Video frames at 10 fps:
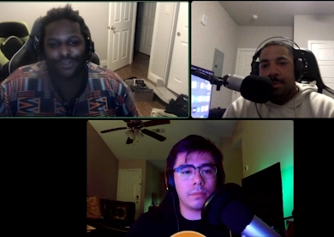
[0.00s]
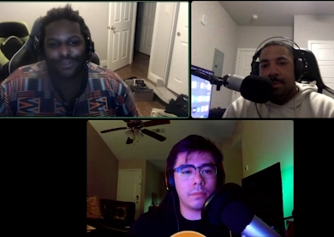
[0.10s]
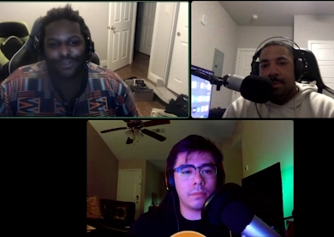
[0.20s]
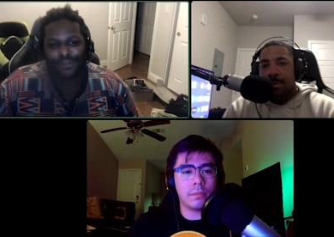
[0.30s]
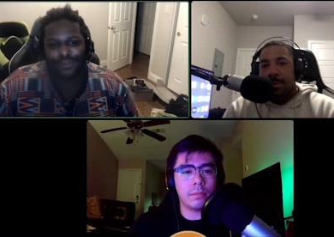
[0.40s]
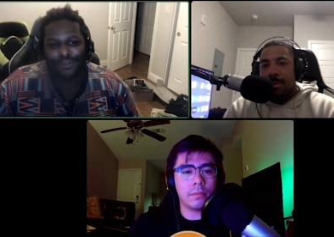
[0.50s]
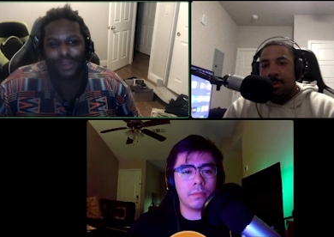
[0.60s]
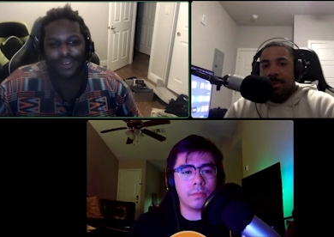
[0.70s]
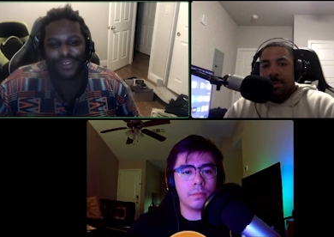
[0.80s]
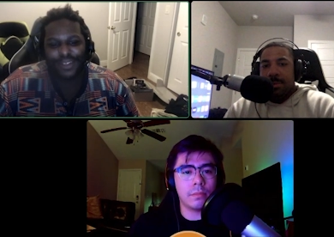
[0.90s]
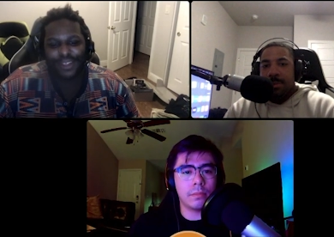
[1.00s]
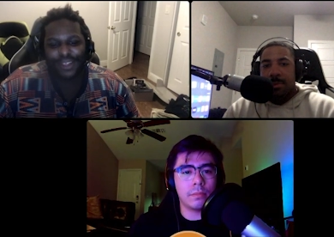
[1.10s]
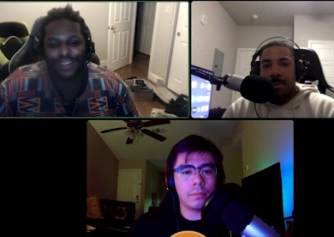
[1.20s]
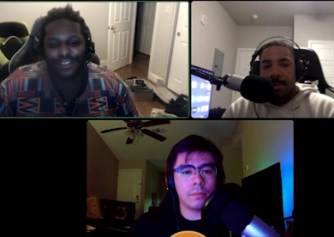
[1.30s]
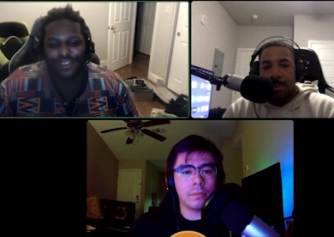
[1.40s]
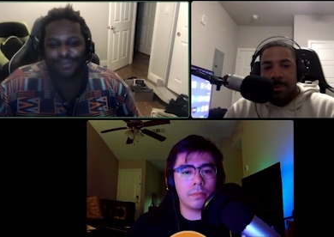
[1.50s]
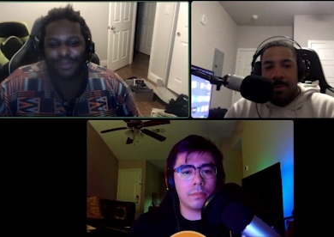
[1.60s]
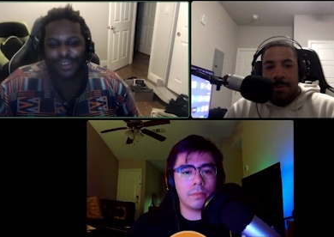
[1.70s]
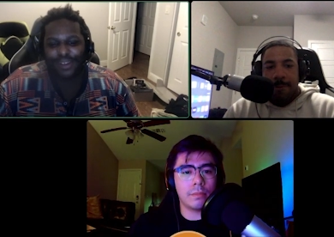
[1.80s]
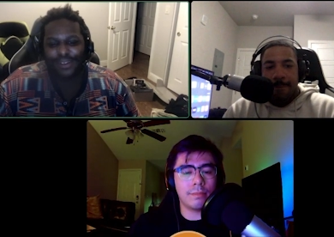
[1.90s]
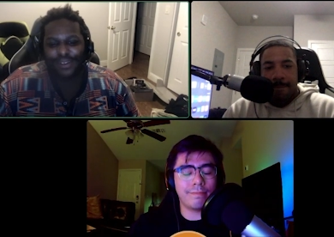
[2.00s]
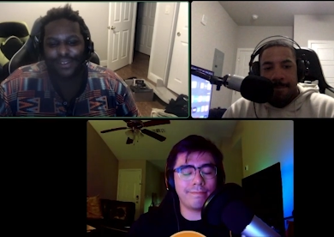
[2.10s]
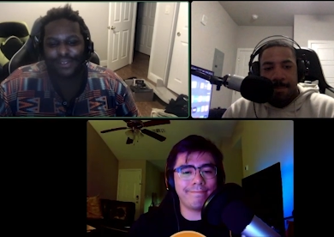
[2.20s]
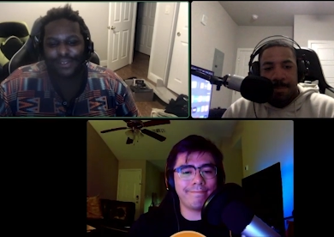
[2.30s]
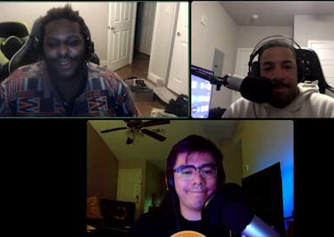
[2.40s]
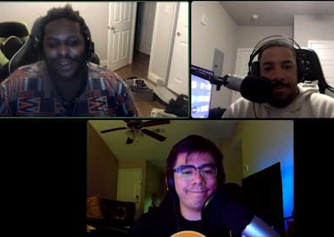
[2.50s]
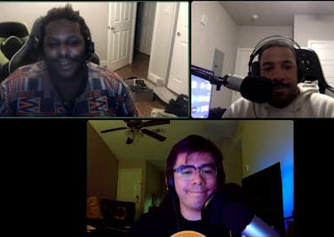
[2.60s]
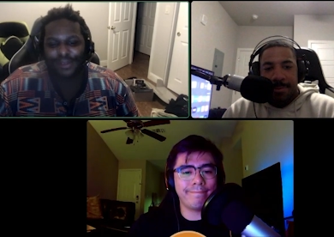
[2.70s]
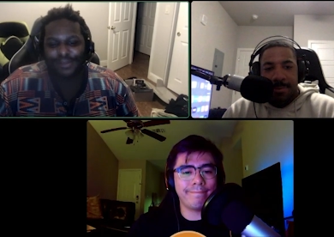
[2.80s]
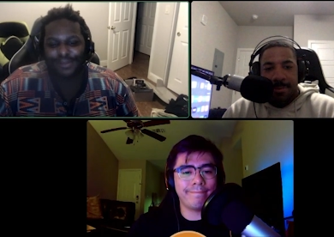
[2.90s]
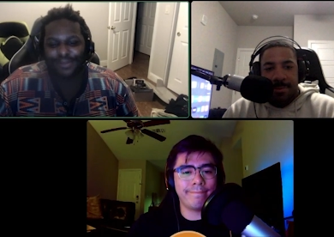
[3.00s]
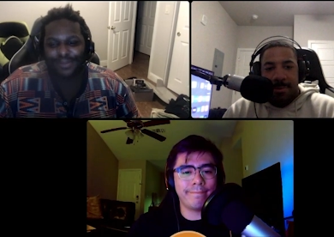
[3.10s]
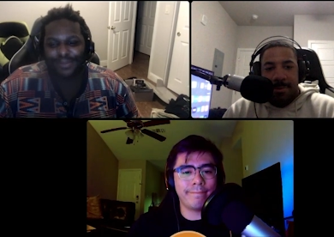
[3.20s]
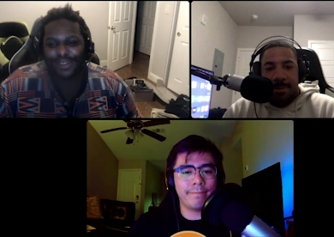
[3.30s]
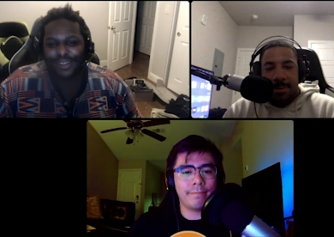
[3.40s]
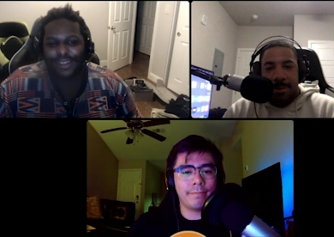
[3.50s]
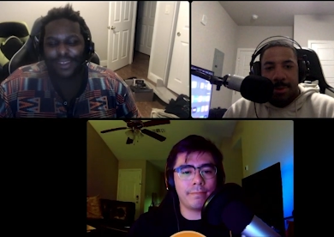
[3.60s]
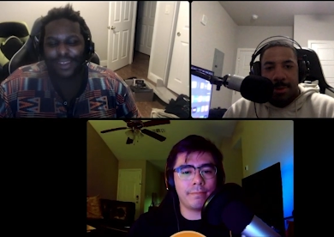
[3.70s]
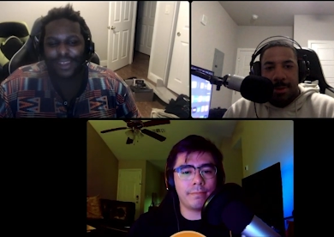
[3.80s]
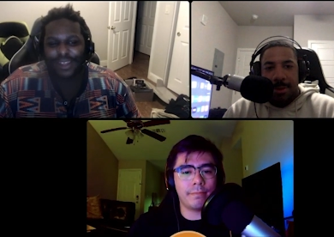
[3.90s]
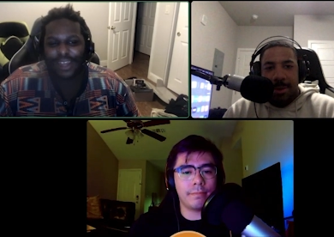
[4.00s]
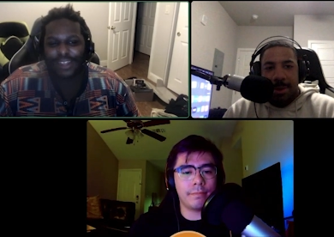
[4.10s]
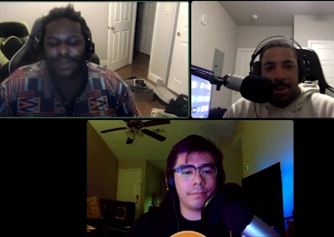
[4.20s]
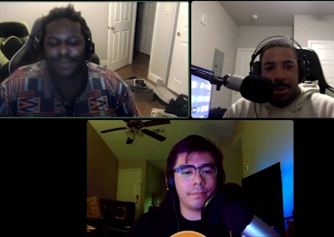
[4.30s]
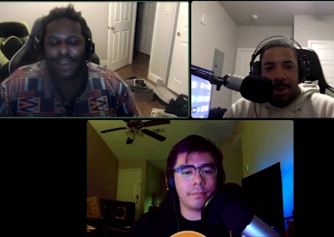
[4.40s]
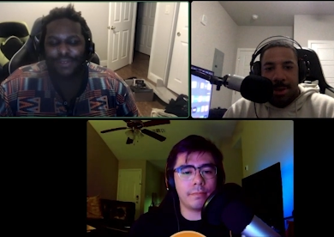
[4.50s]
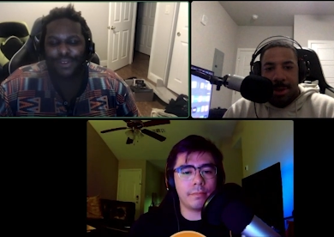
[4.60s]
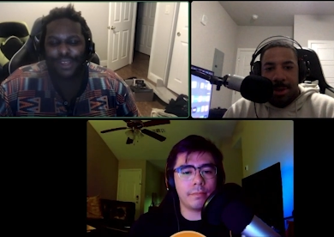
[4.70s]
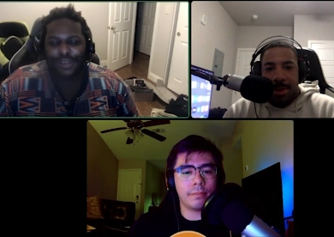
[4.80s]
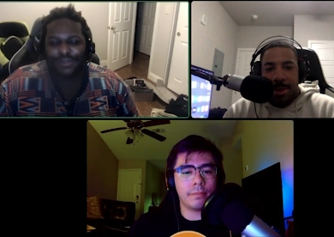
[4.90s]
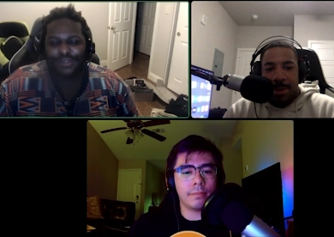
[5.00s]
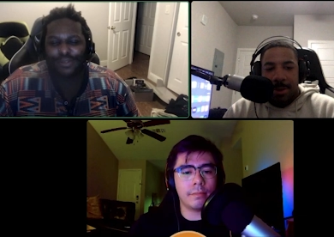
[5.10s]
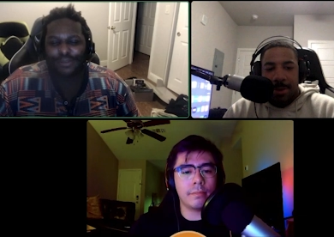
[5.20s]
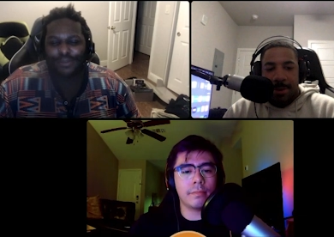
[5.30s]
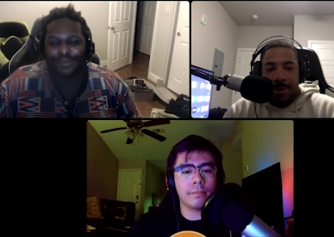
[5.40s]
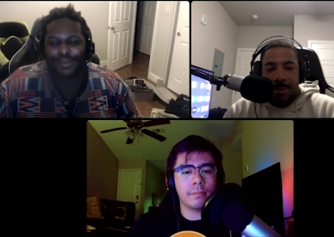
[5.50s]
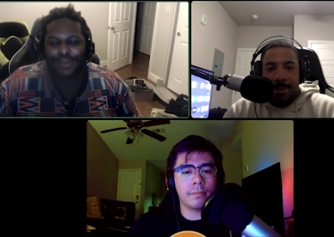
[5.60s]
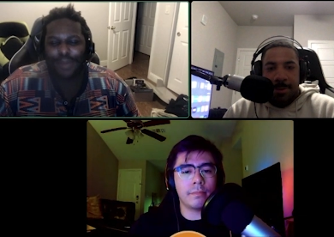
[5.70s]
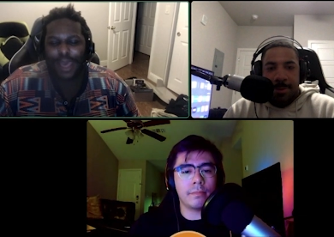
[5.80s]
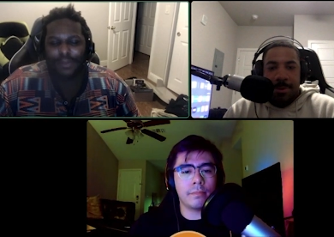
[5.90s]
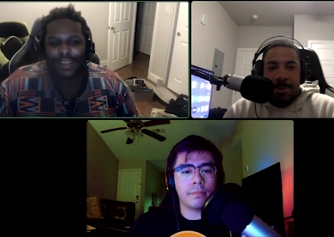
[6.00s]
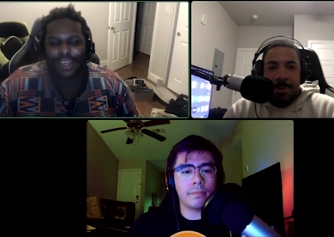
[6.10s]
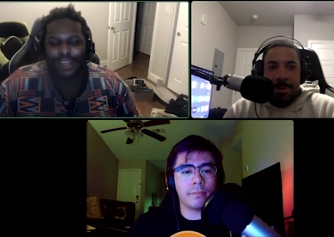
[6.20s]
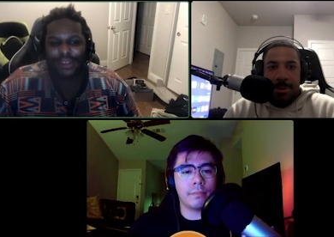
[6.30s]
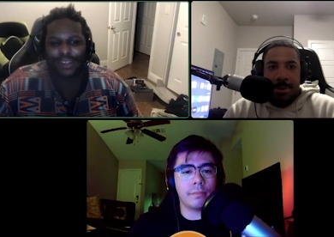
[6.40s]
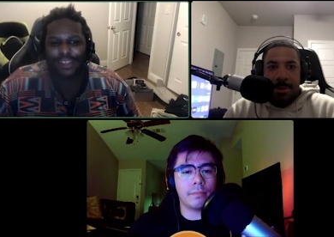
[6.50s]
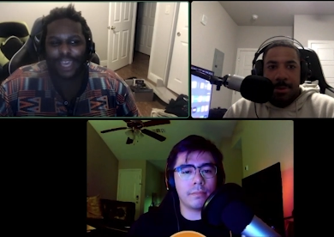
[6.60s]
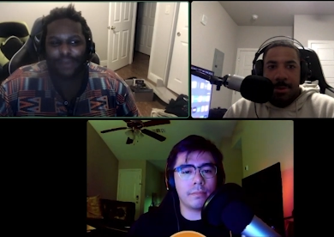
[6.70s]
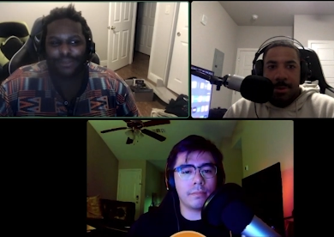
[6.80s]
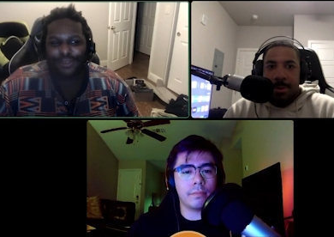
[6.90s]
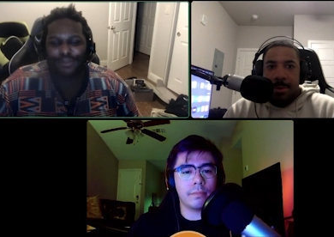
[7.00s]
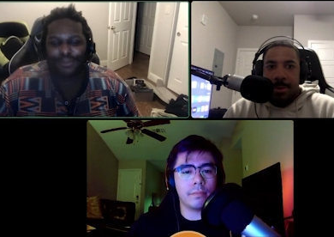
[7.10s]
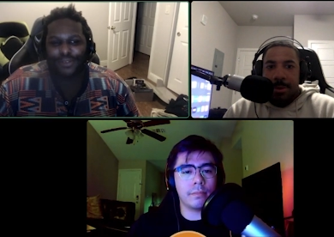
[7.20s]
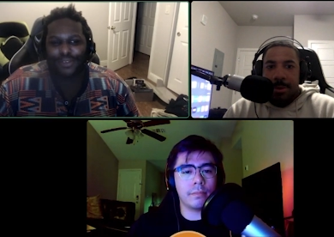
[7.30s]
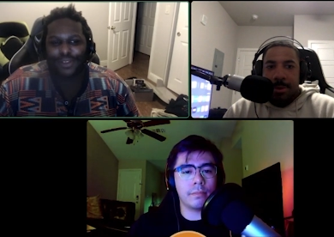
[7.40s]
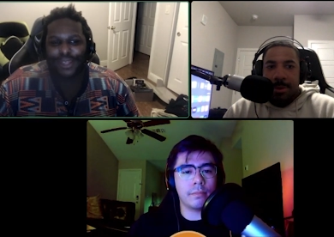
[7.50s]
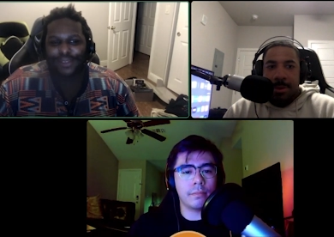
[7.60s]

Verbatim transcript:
Speaker 1: me to love just because um I think Matt Reeves the Batman kind of captures it perfectly.